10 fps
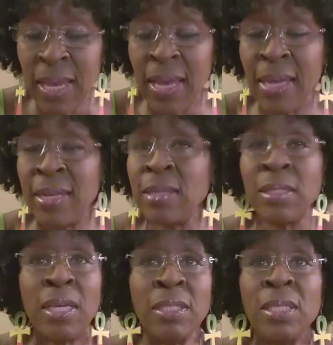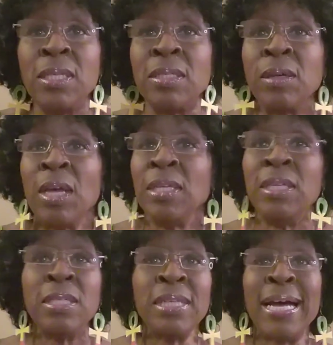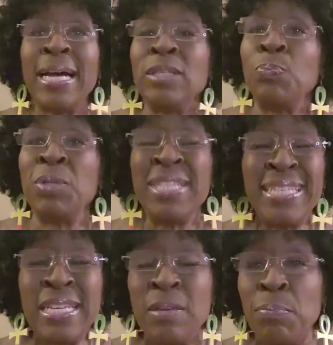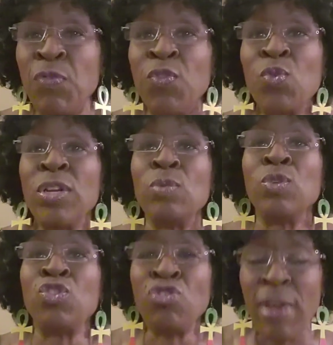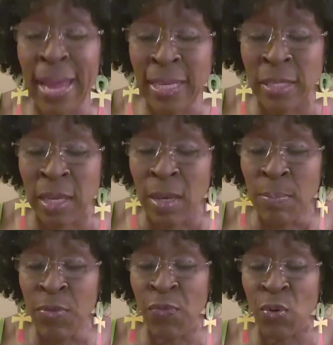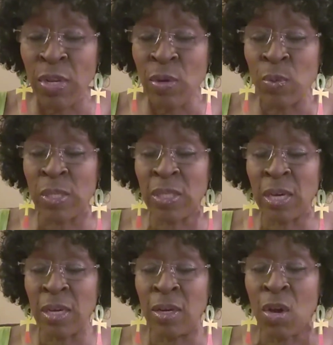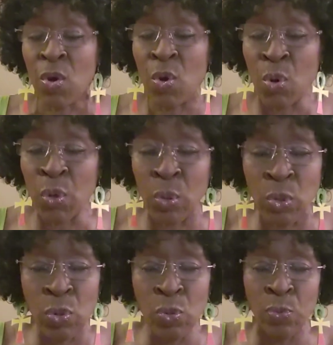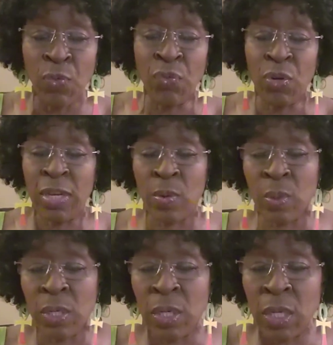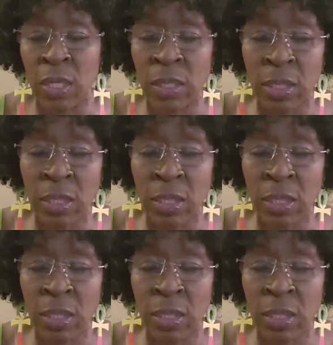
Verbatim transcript: And he's like, these are, these guys been singing before there was tracks, before there was, uh, auto tune, before there was,